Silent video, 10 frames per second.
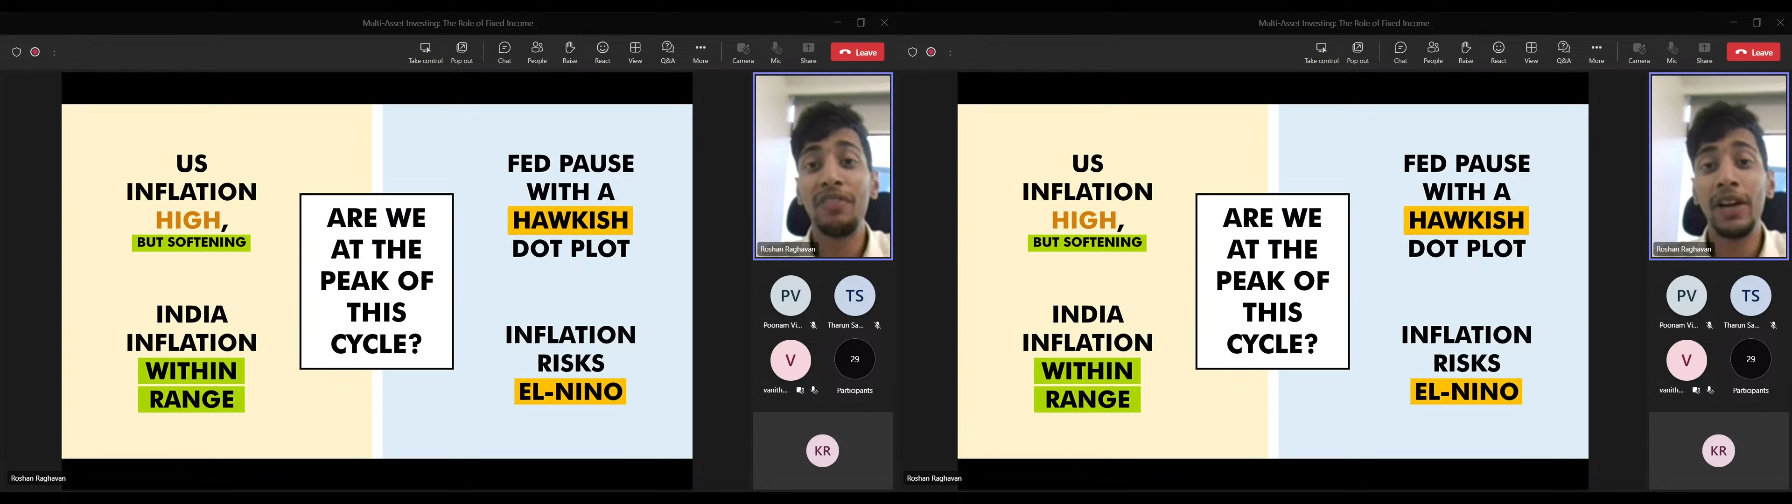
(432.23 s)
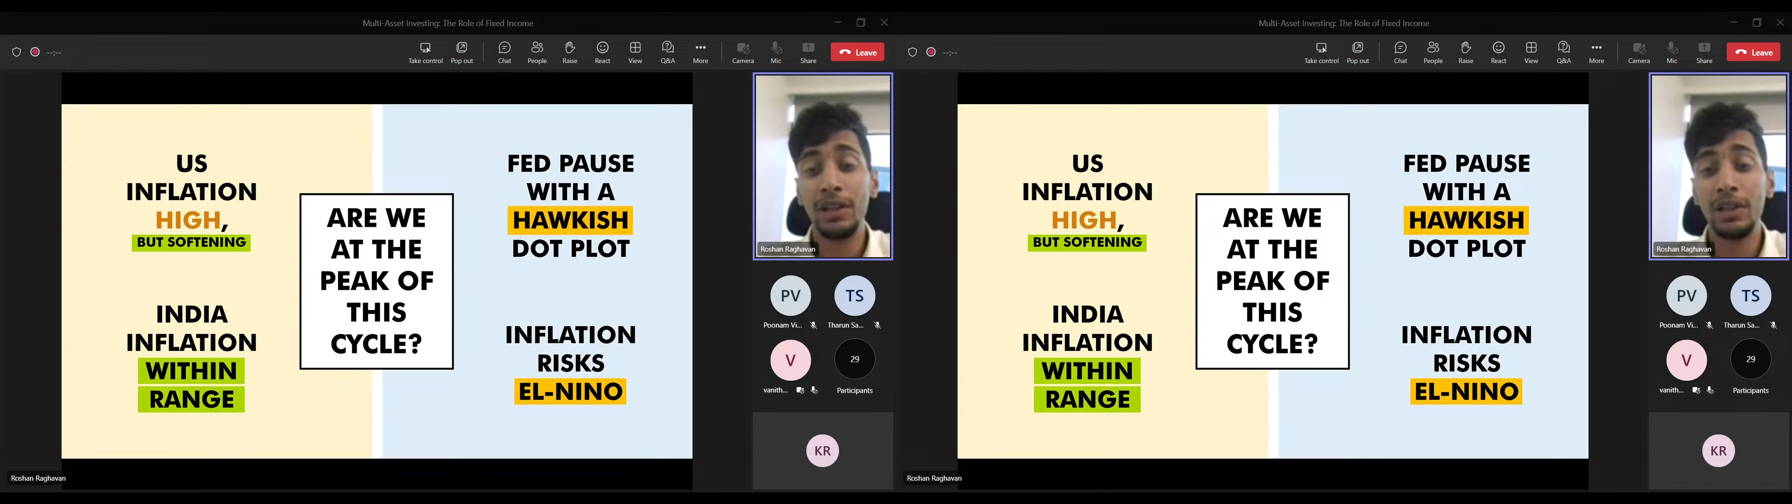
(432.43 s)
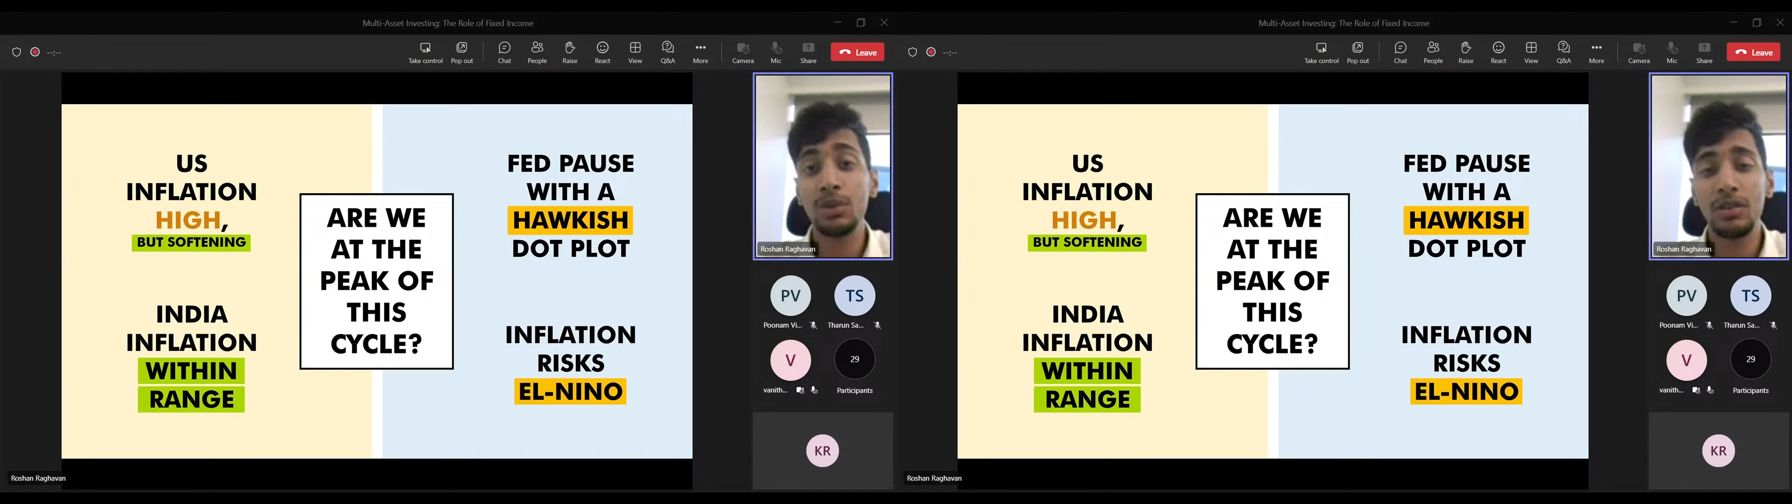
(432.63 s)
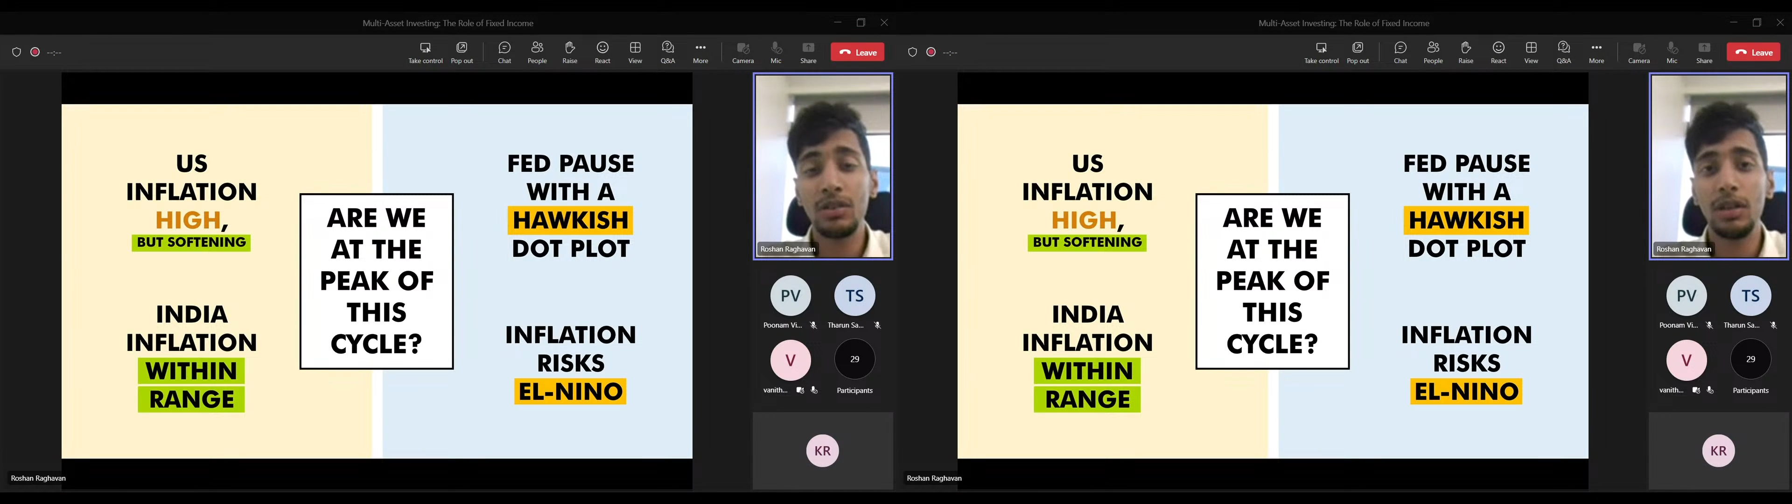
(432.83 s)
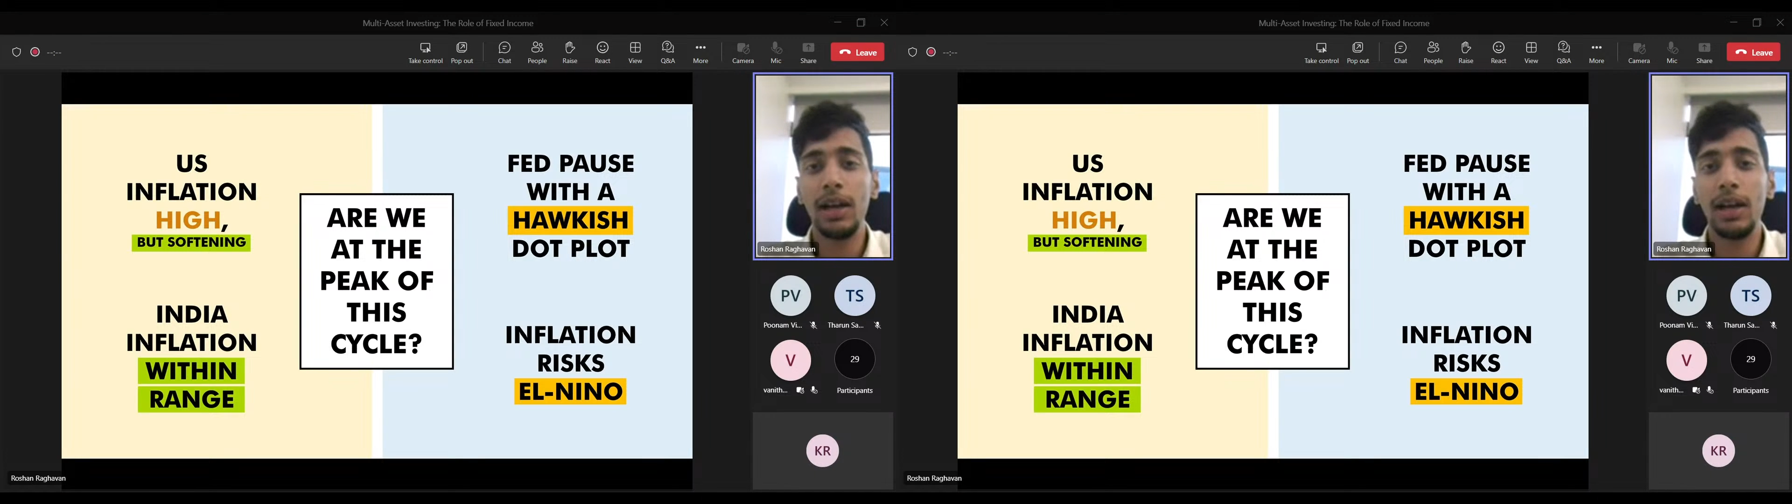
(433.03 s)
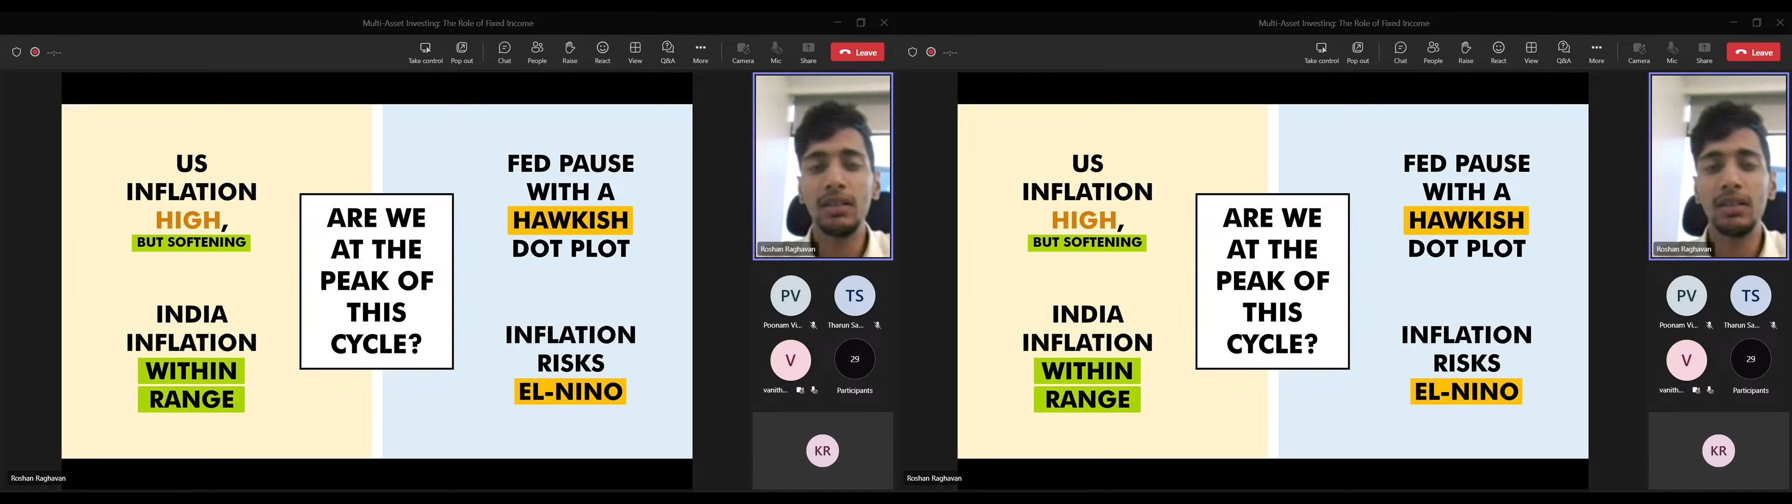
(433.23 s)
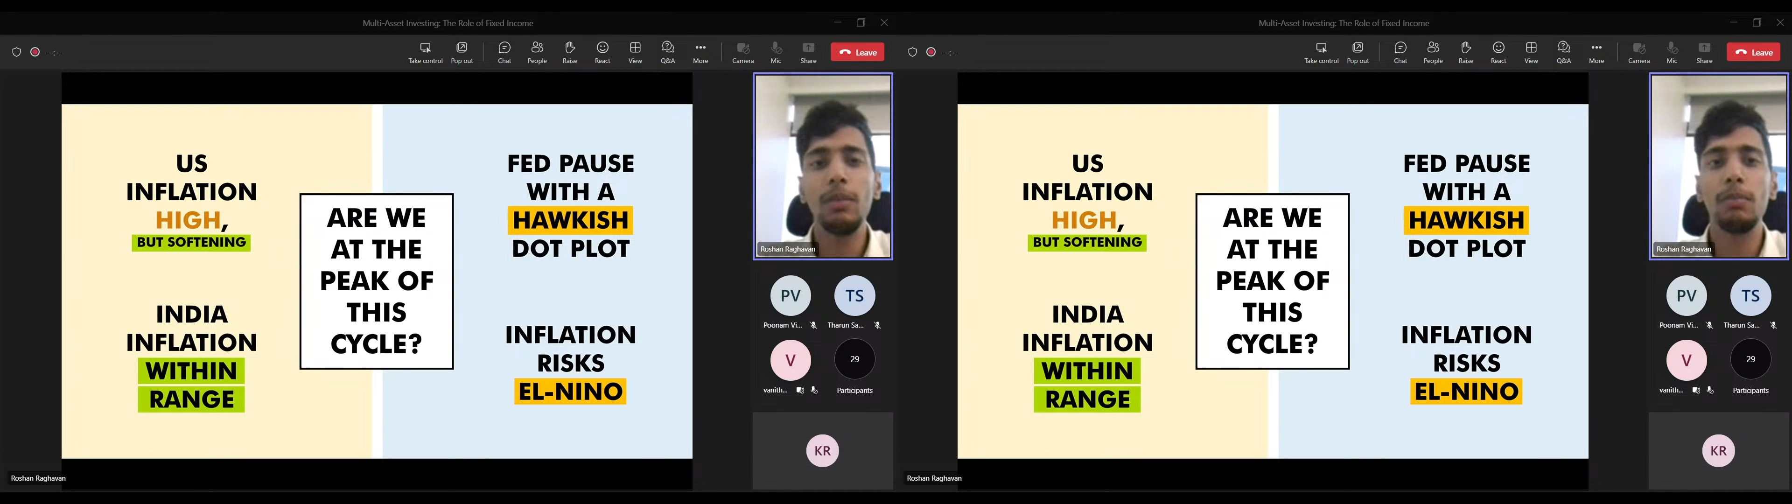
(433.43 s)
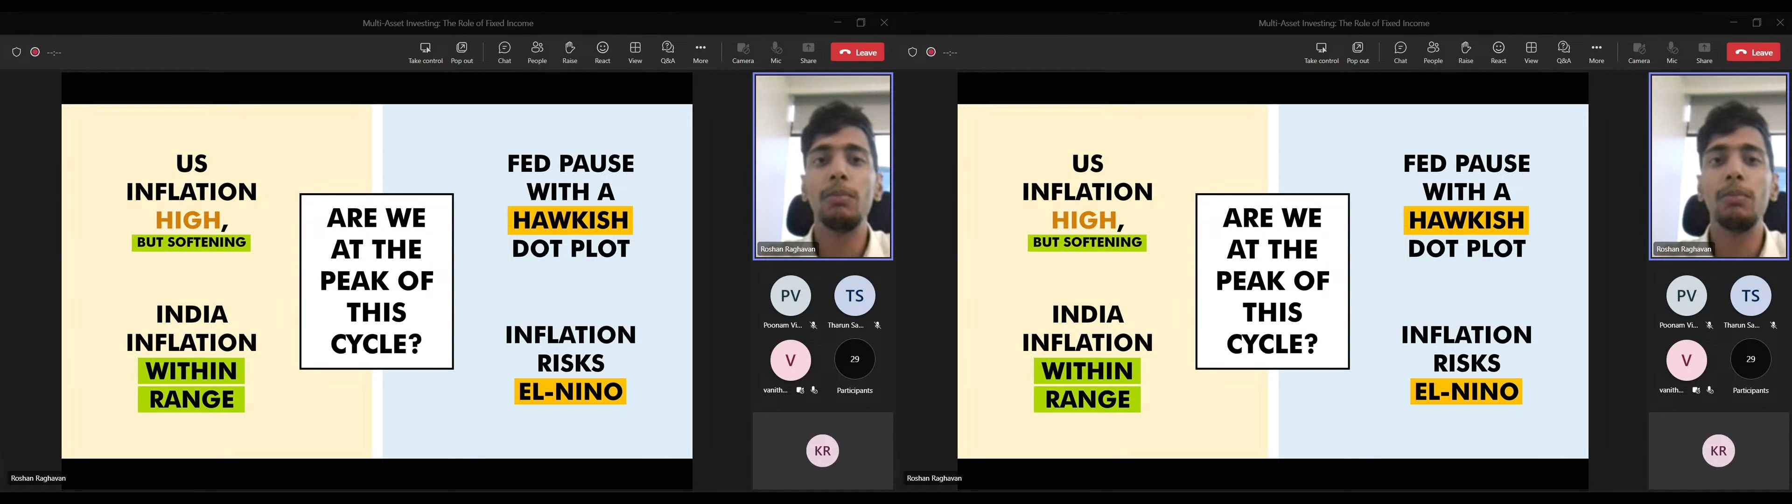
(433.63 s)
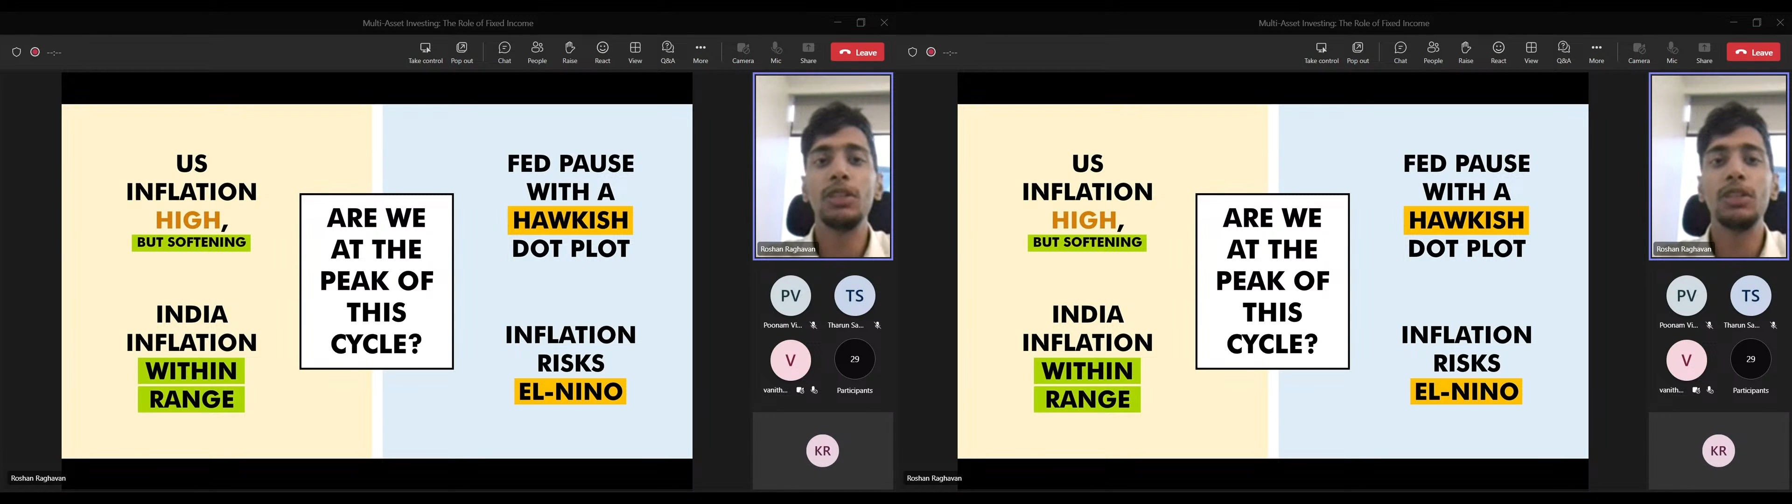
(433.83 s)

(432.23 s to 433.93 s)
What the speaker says: Fed uses as a